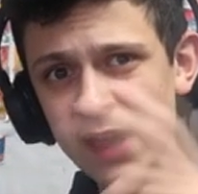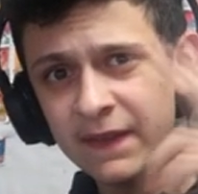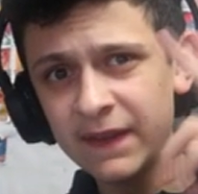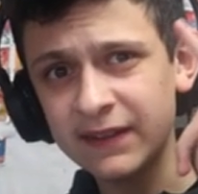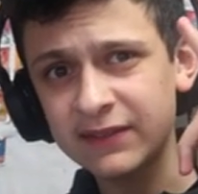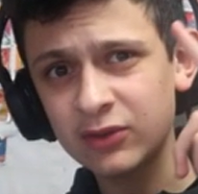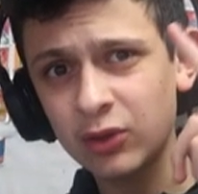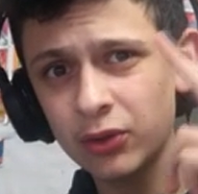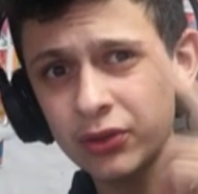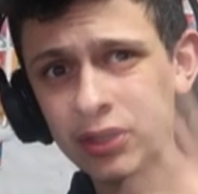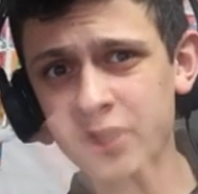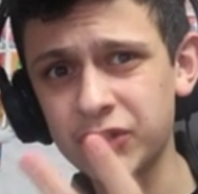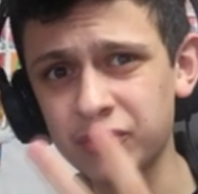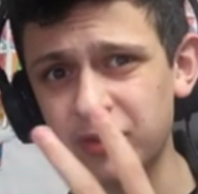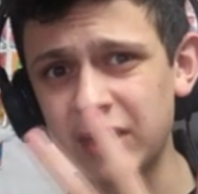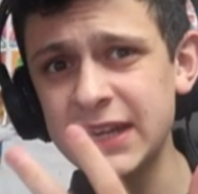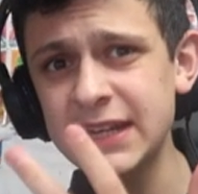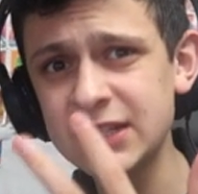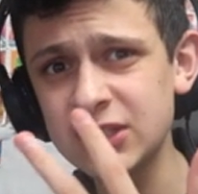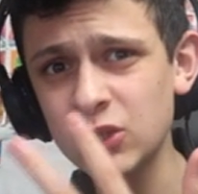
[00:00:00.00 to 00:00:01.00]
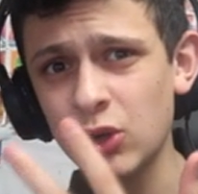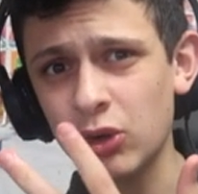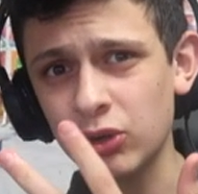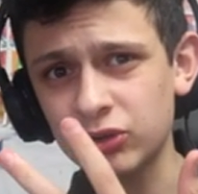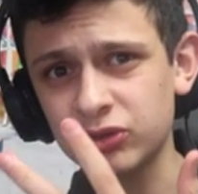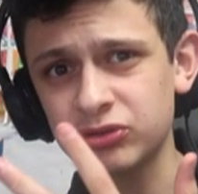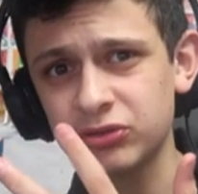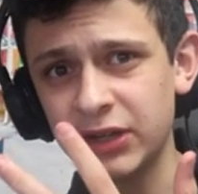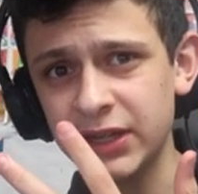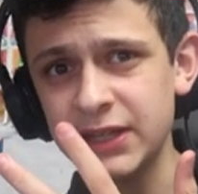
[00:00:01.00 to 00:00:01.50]
They scored three
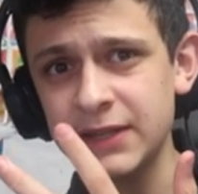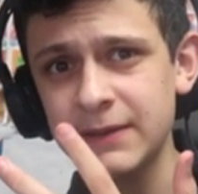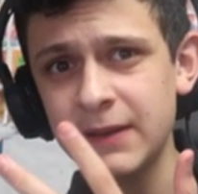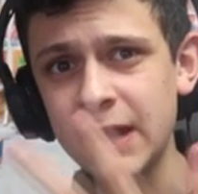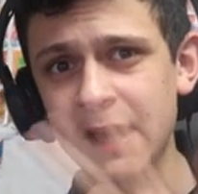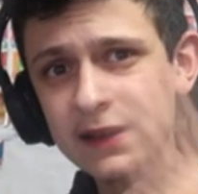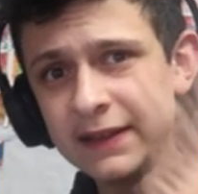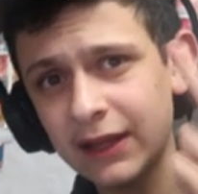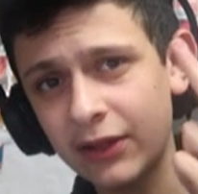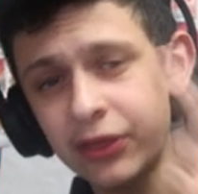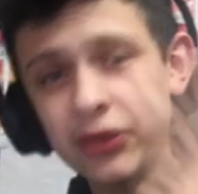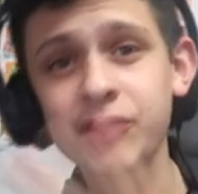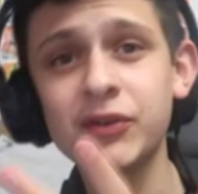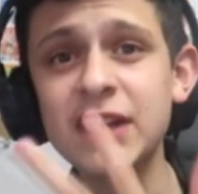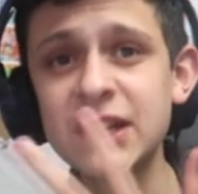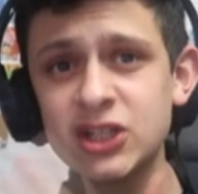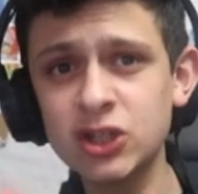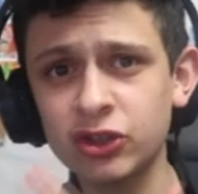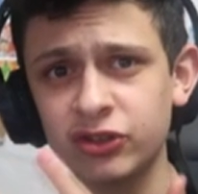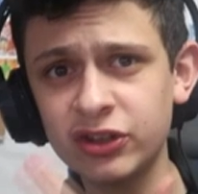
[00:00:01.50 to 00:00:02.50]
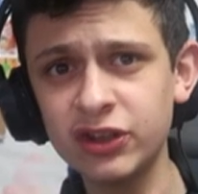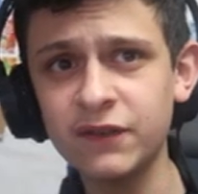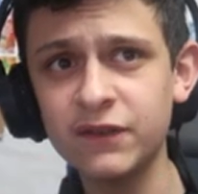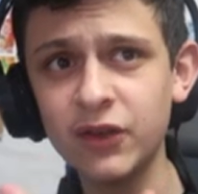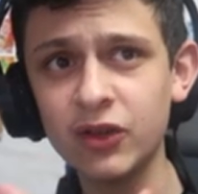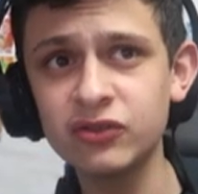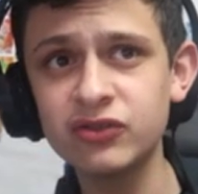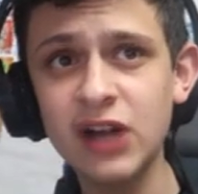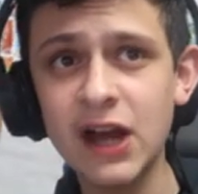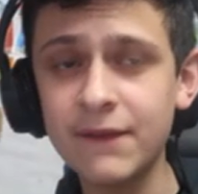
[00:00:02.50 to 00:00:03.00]
shots, right? They had three shots in the
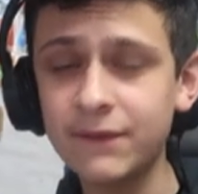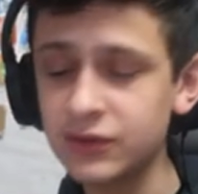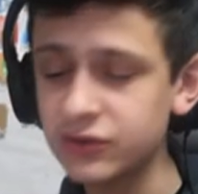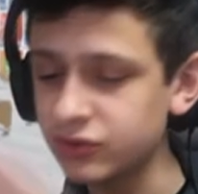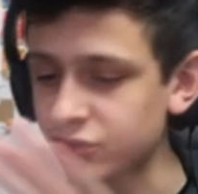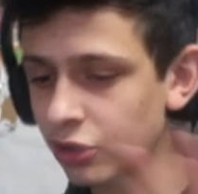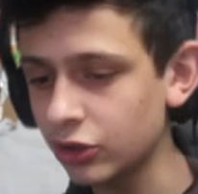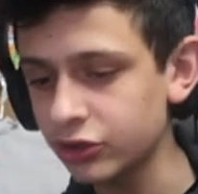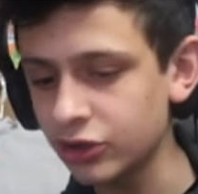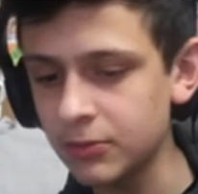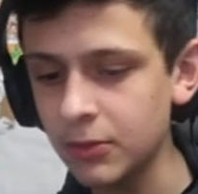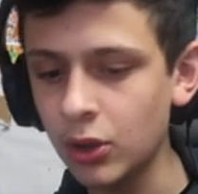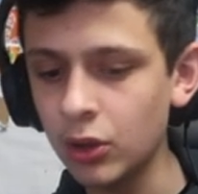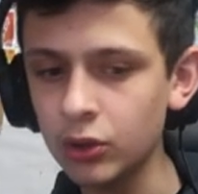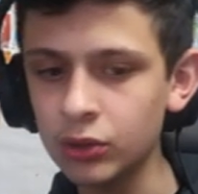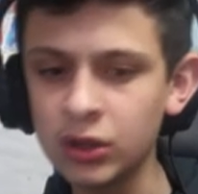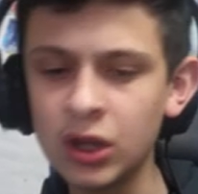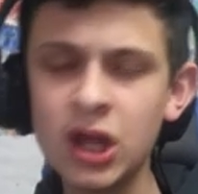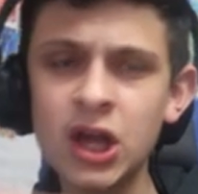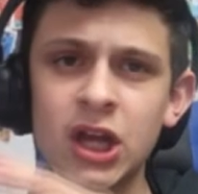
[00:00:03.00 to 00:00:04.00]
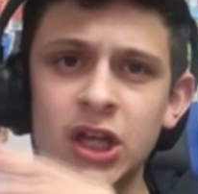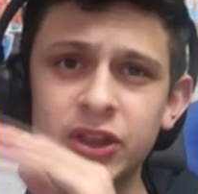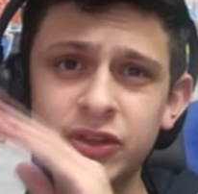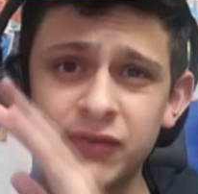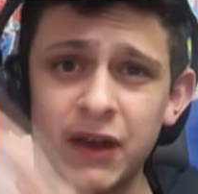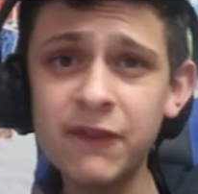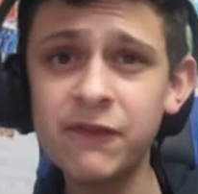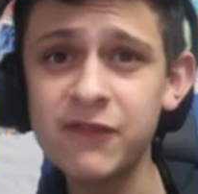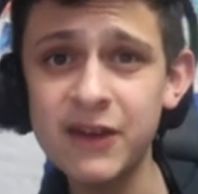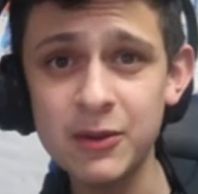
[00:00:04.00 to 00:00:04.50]
first half, scored them all. The
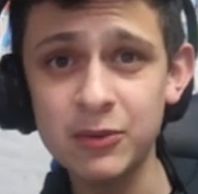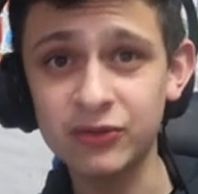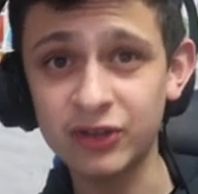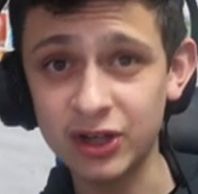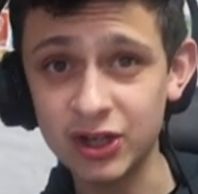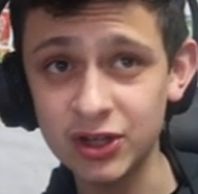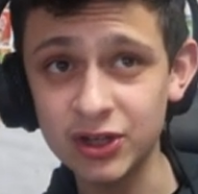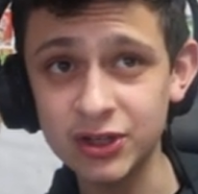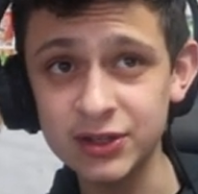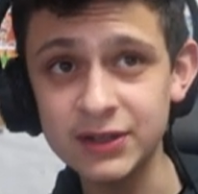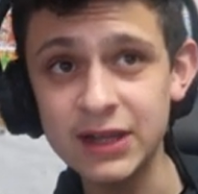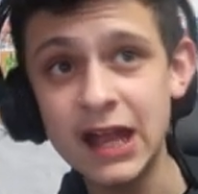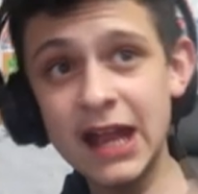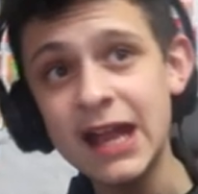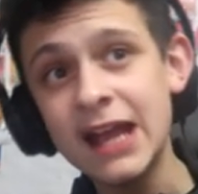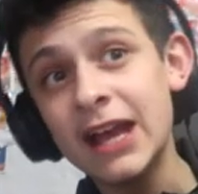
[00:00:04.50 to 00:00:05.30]
referee was a cunt.